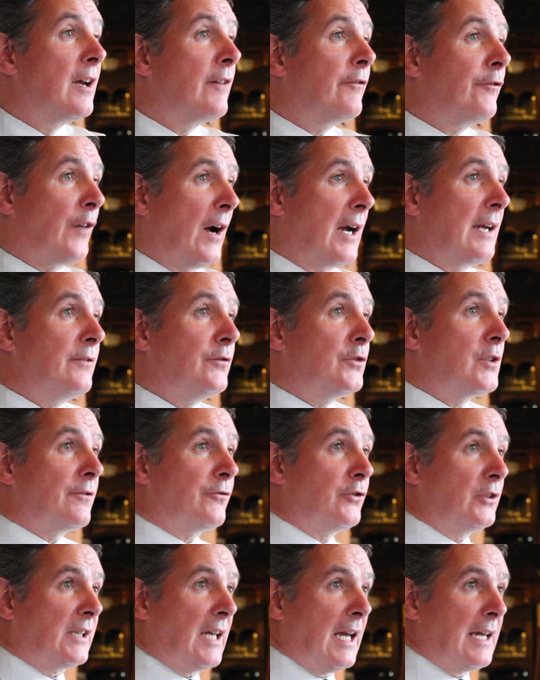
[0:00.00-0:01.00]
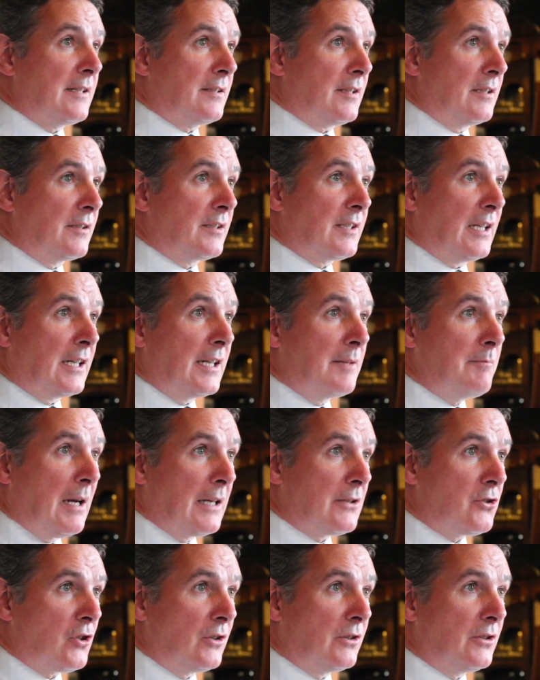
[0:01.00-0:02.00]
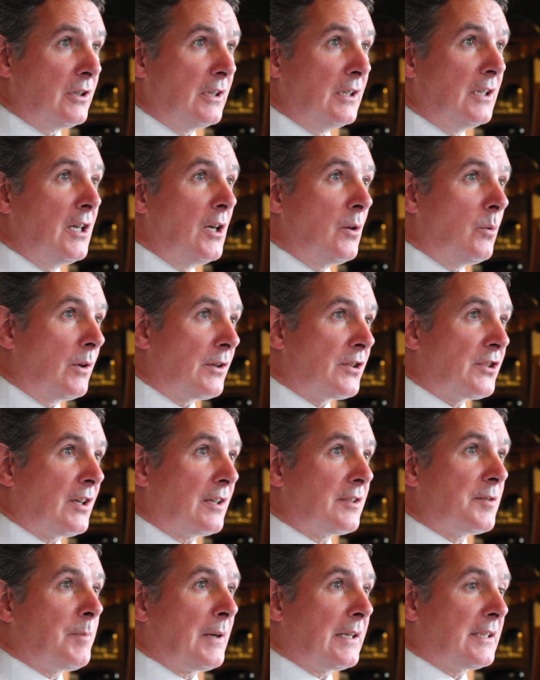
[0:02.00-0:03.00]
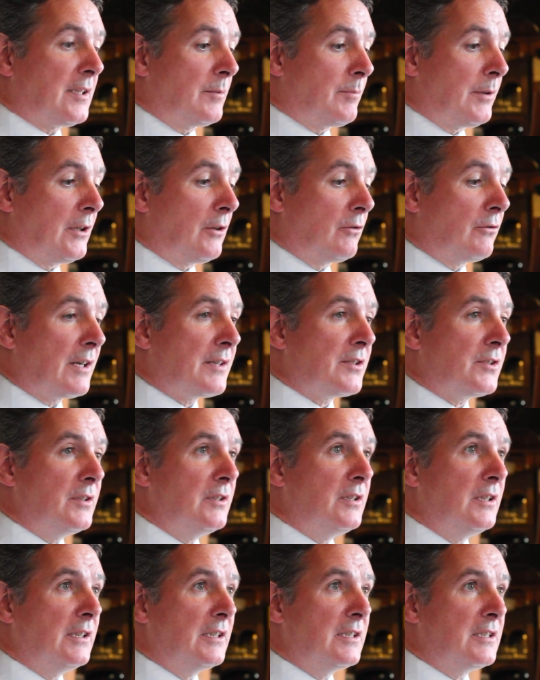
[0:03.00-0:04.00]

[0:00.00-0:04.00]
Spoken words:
5 different cases that he mentioned where suspects have been arrested,